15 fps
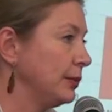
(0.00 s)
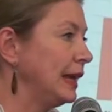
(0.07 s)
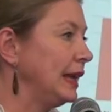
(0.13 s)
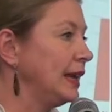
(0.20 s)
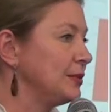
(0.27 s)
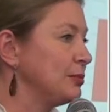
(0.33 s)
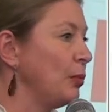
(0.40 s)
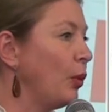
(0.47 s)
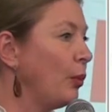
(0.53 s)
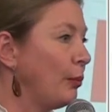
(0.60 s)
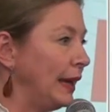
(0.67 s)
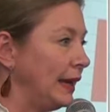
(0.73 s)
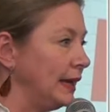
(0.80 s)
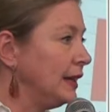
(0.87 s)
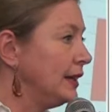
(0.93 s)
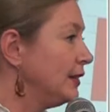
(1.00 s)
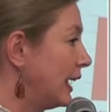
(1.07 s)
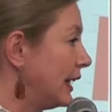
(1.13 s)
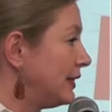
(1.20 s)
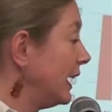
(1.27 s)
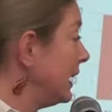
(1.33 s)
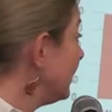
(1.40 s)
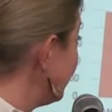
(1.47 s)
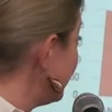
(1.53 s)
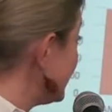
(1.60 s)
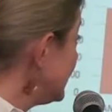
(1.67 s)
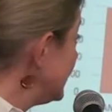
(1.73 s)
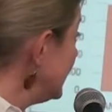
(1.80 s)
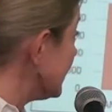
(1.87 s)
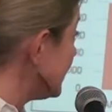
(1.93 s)
We get more money at the end of
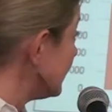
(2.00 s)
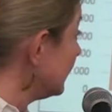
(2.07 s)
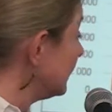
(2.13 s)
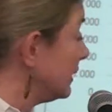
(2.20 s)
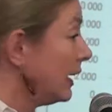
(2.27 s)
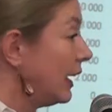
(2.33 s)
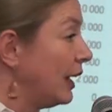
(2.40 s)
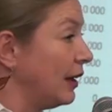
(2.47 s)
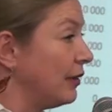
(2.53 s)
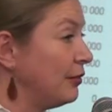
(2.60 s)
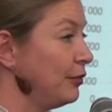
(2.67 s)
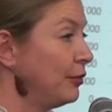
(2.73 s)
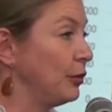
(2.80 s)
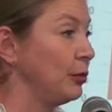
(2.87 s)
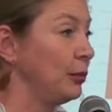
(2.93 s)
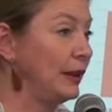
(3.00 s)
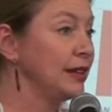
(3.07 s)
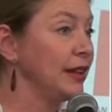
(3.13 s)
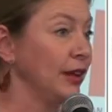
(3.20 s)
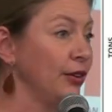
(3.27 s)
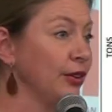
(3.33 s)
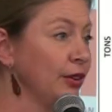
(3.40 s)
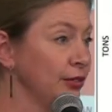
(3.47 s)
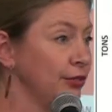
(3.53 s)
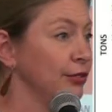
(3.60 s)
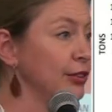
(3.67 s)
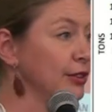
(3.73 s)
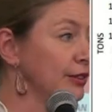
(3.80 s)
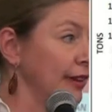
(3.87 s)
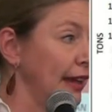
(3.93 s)
the season for when there are not
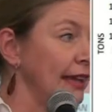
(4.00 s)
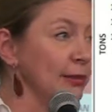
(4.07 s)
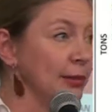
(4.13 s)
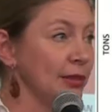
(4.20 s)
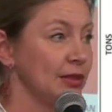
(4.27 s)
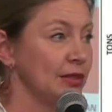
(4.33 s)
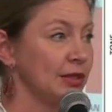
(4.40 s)
fruit available.